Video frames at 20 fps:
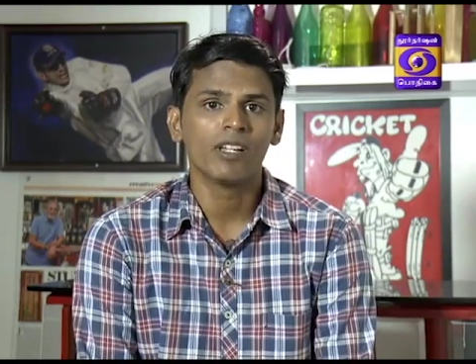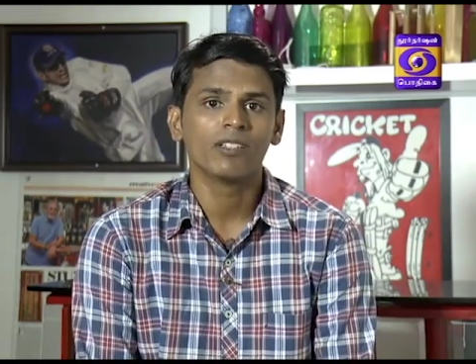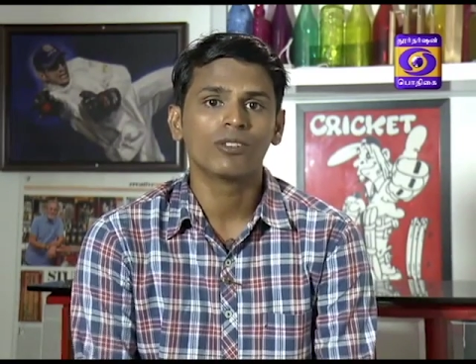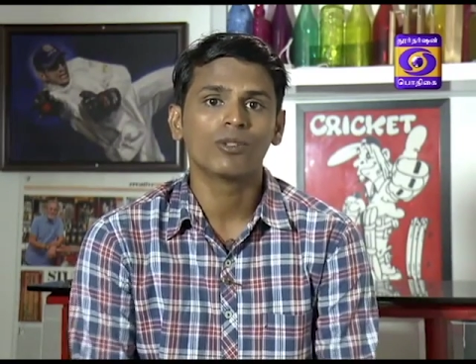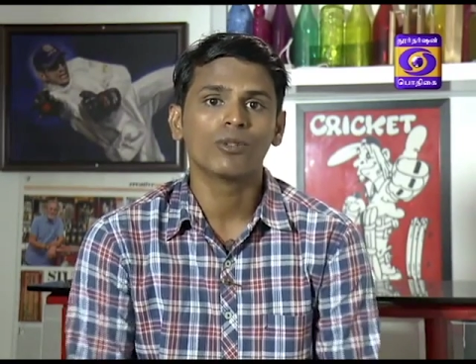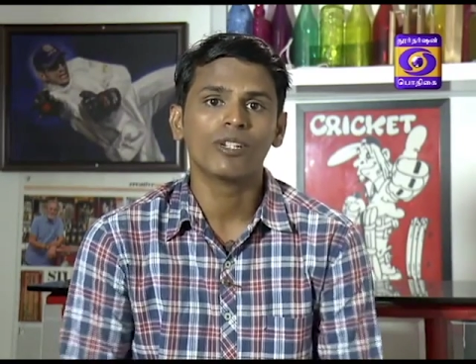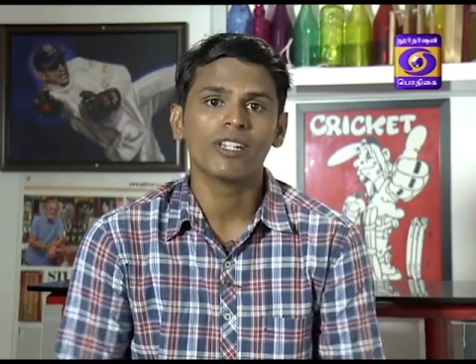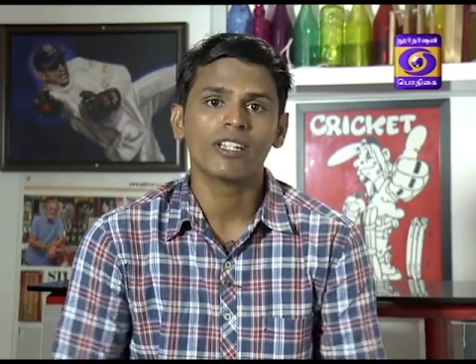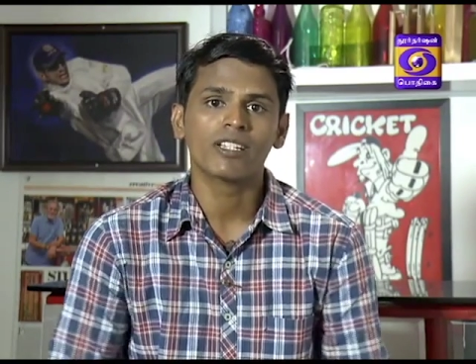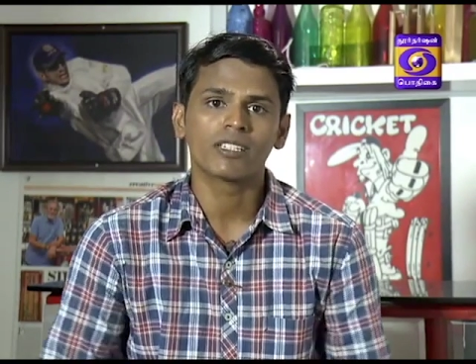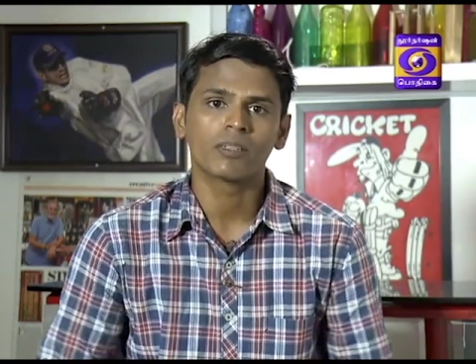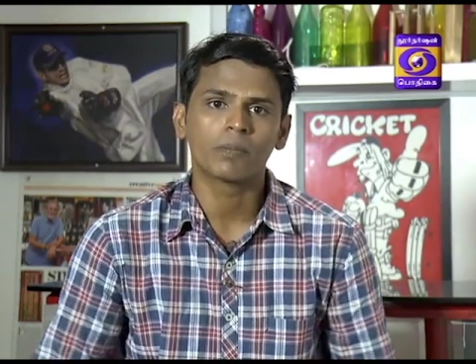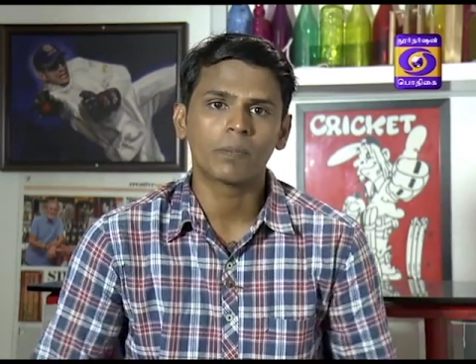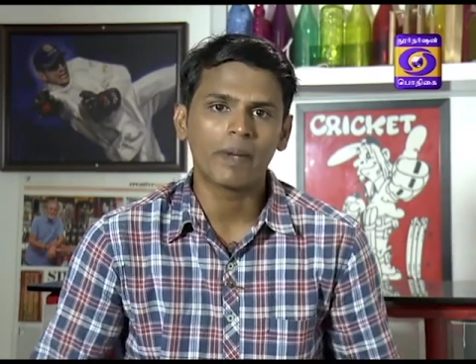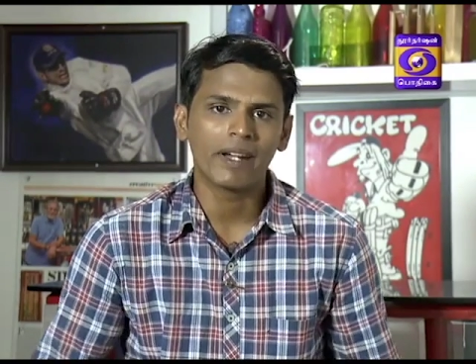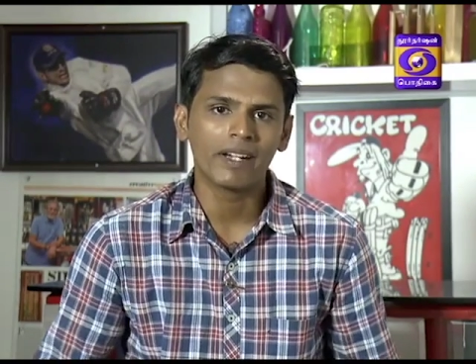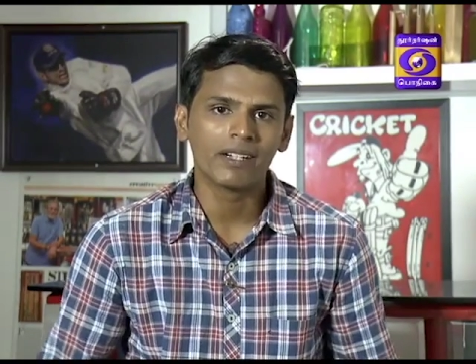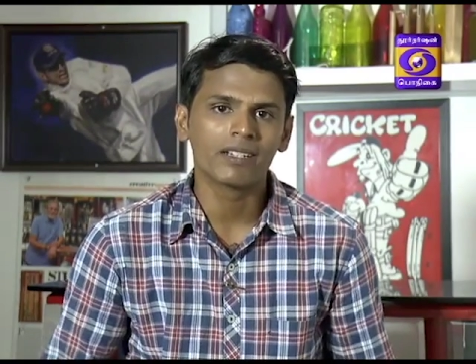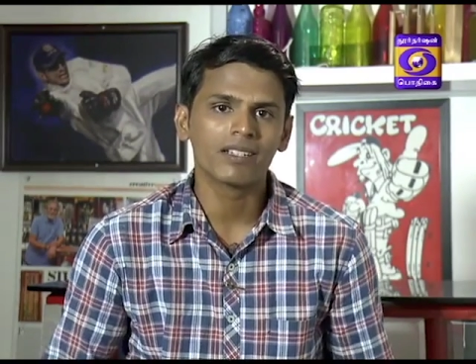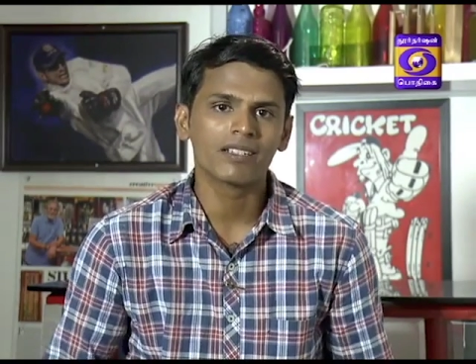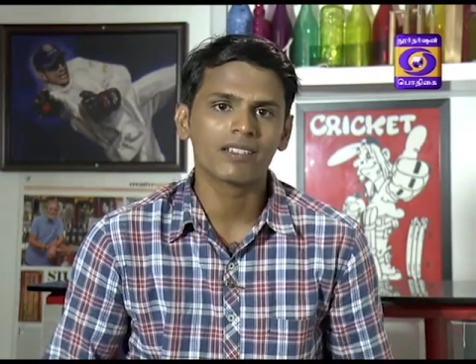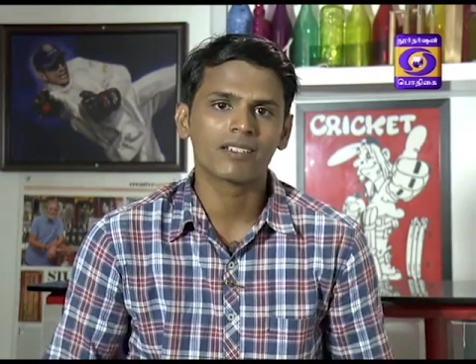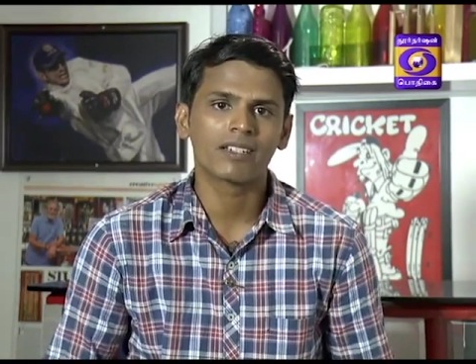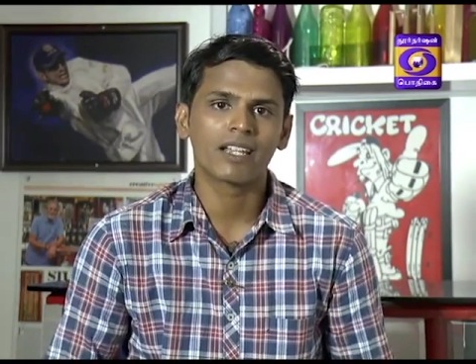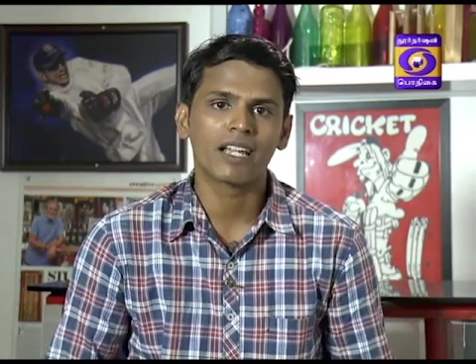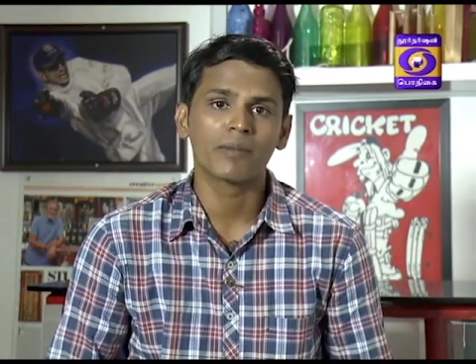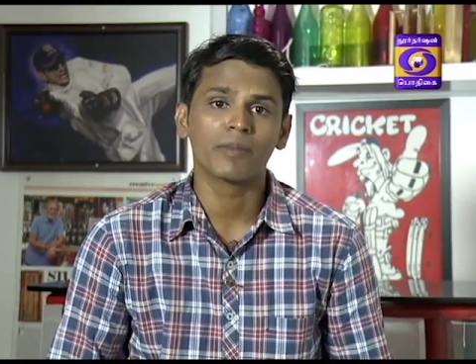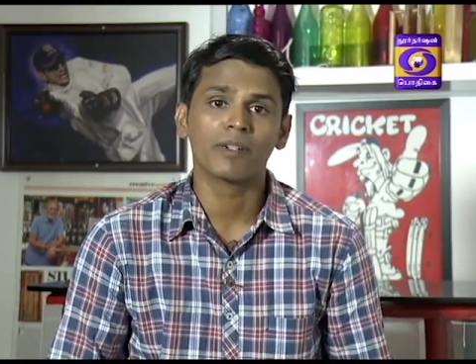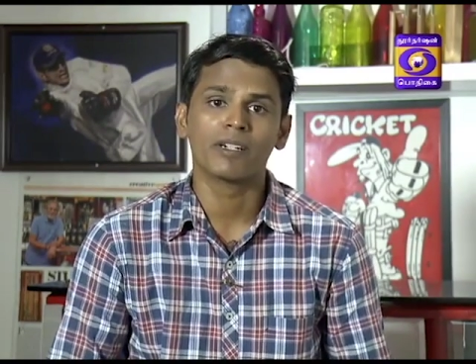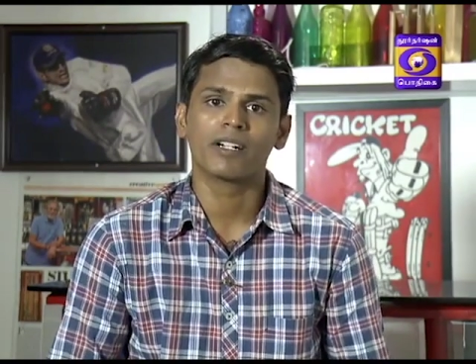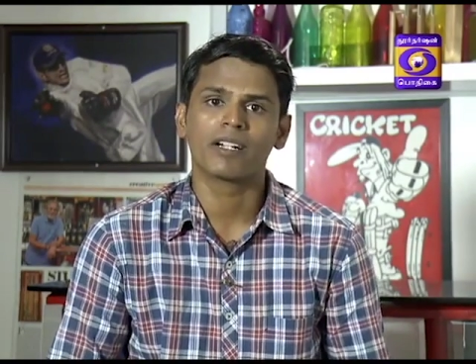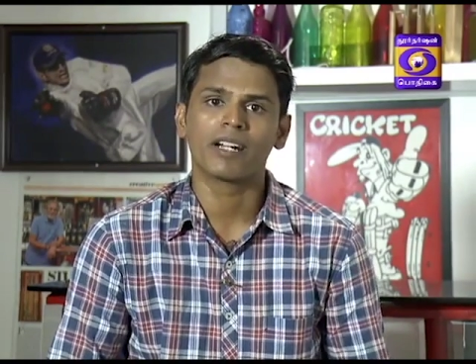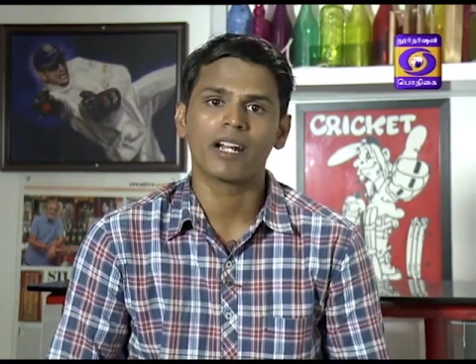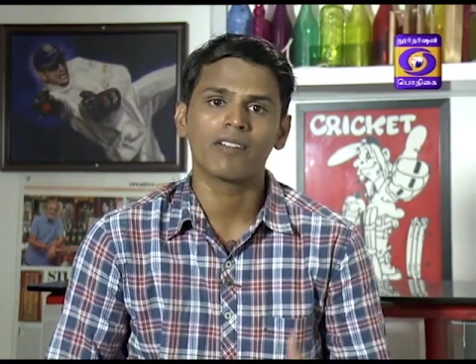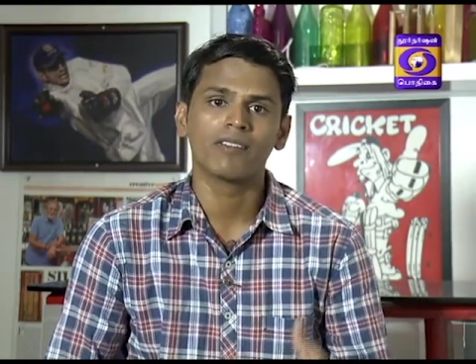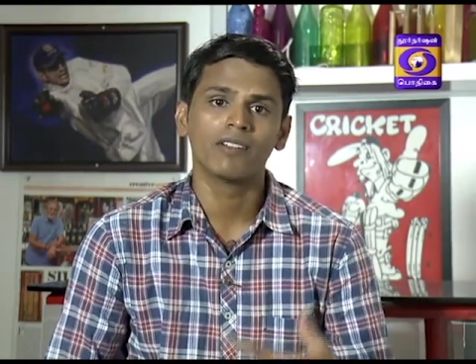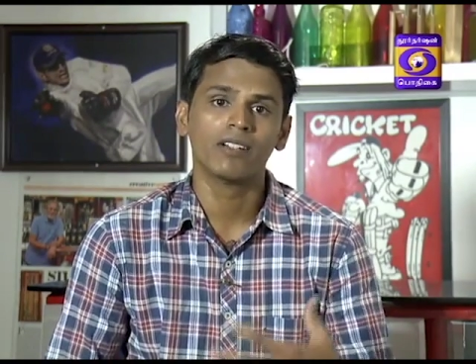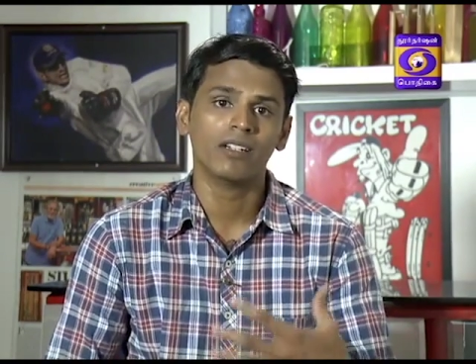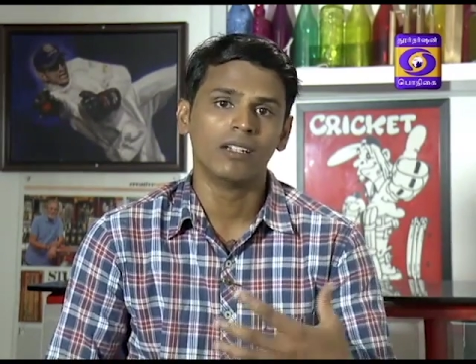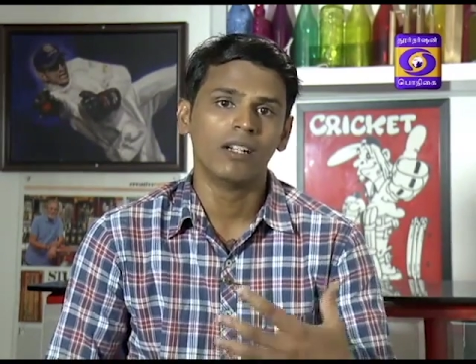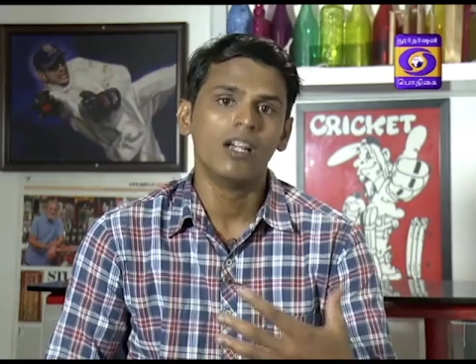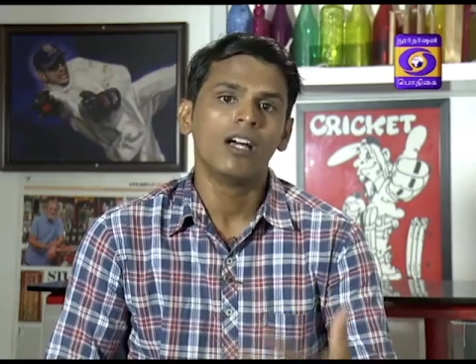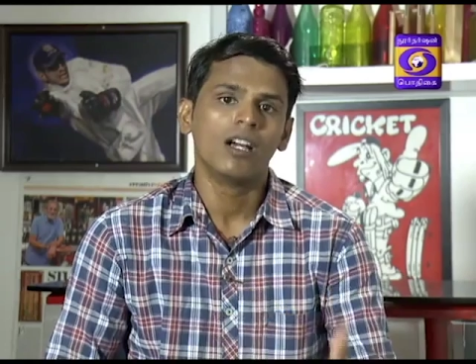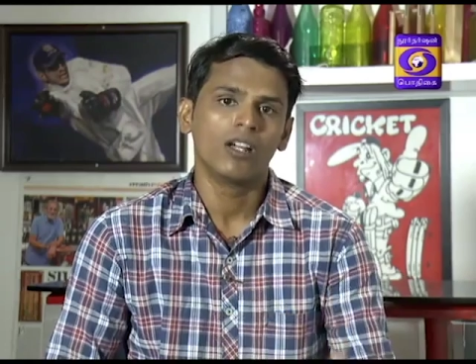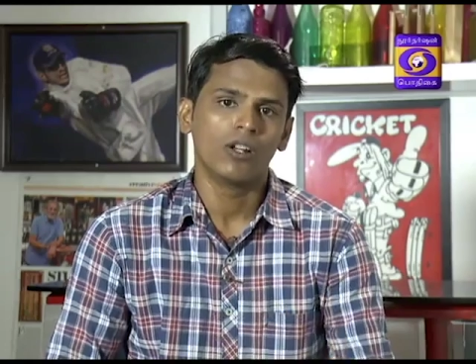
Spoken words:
so he has spent his time and traveled